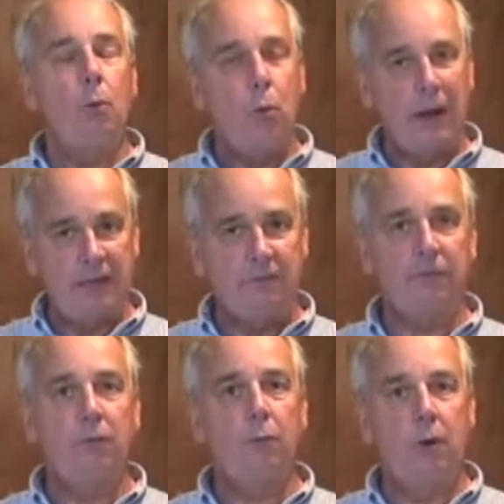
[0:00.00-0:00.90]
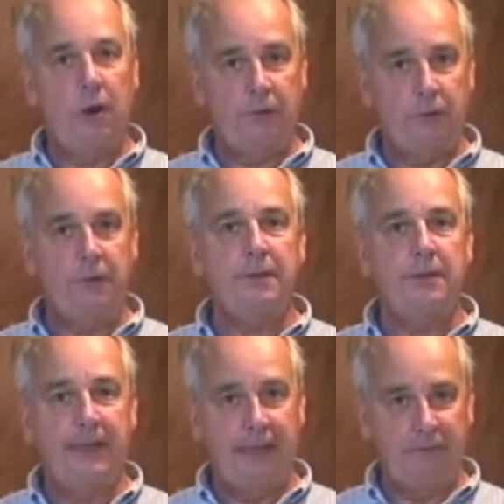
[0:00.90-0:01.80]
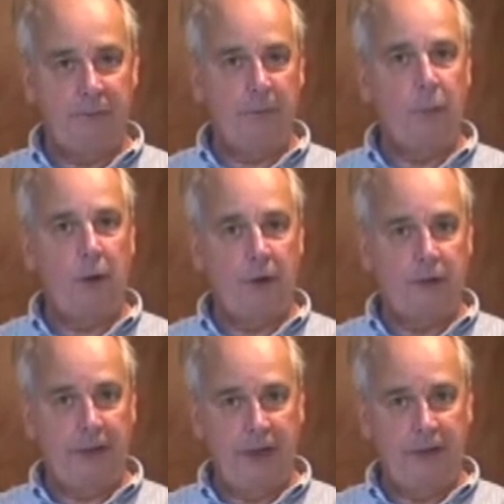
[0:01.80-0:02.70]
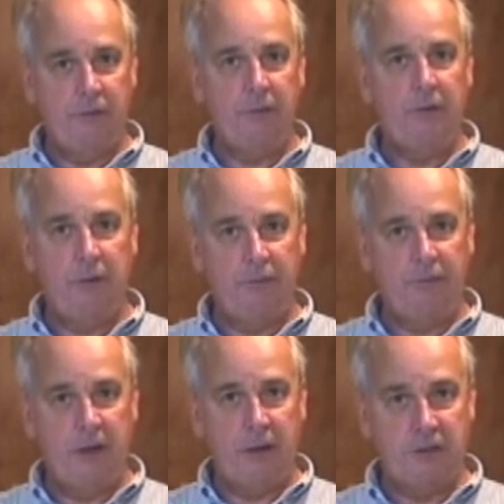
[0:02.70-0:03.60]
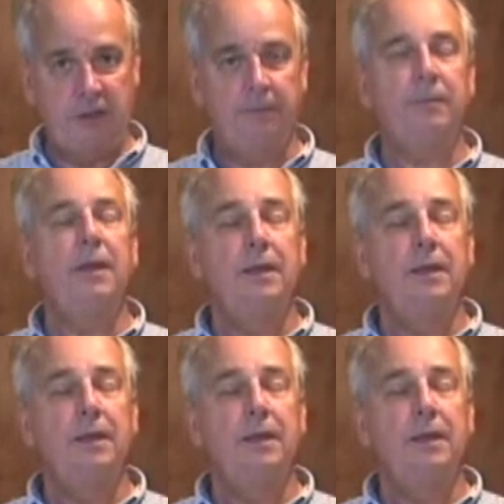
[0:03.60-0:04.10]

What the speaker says: wait for the water to get from the water heater to the faucet,